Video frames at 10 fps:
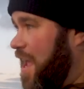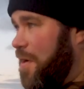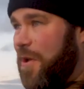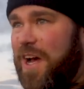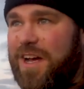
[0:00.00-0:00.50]

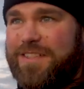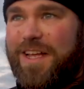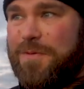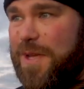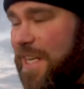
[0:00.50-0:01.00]
here we are
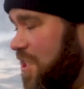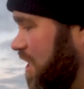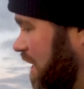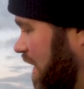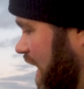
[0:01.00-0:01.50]
down the
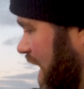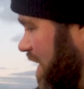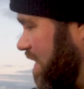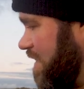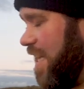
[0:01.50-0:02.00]
beach,
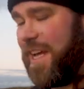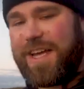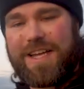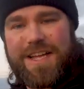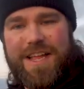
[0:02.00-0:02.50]
and uh,
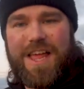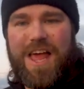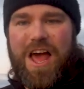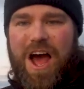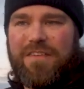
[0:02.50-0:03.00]

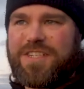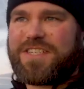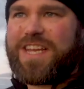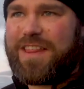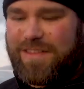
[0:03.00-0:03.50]
I've
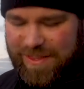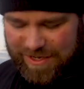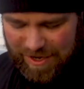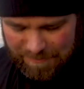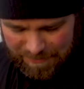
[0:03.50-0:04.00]
just set the thing
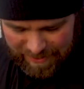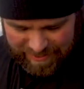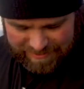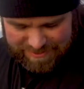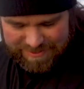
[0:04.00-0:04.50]
up.
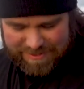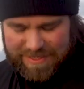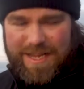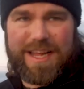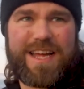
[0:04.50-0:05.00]
It's
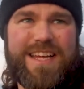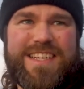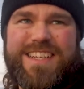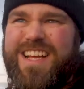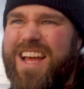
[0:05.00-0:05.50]
uh,
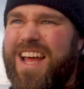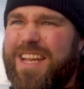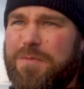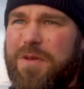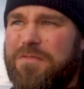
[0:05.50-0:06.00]
a
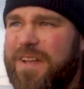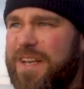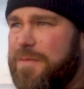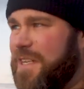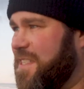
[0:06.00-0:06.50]
little bit
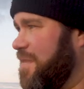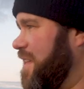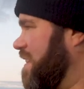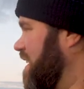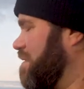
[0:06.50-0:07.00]
fiddly because, I
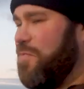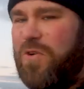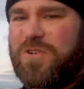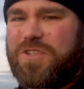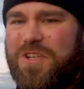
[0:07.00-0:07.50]
mean, this
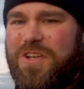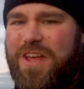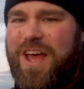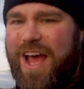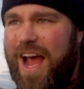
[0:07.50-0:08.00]
was
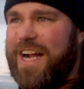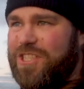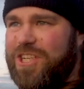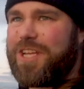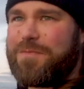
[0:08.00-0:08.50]

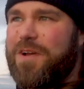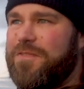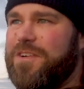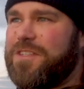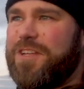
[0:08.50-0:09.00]
actually my
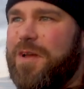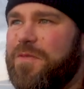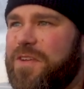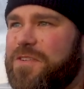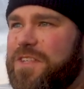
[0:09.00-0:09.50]
first time
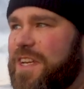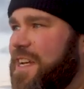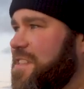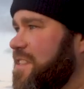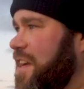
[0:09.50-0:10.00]
of using
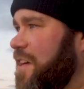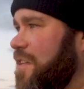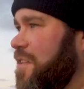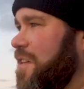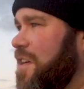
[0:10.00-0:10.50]
it,
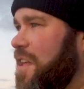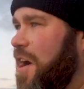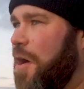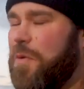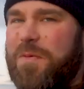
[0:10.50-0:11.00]
so
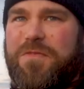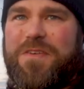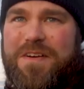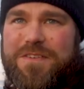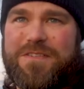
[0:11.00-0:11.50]
I probably
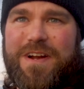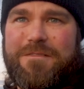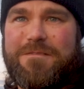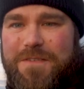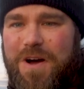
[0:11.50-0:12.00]
faffed around
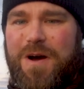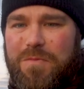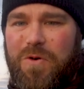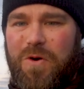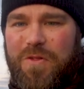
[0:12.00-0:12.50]
far
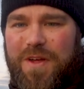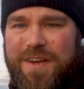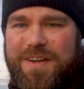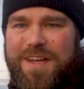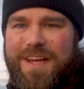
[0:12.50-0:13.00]
more
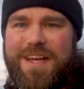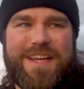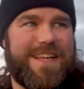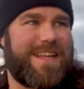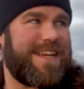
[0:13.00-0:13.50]
than uh,
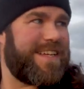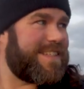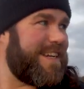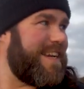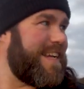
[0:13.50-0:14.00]
it's
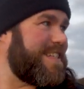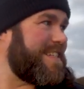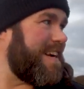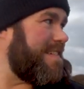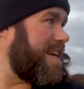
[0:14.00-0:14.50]
kind of
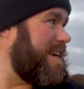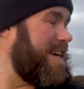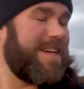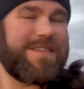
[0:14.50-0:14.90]
necessary.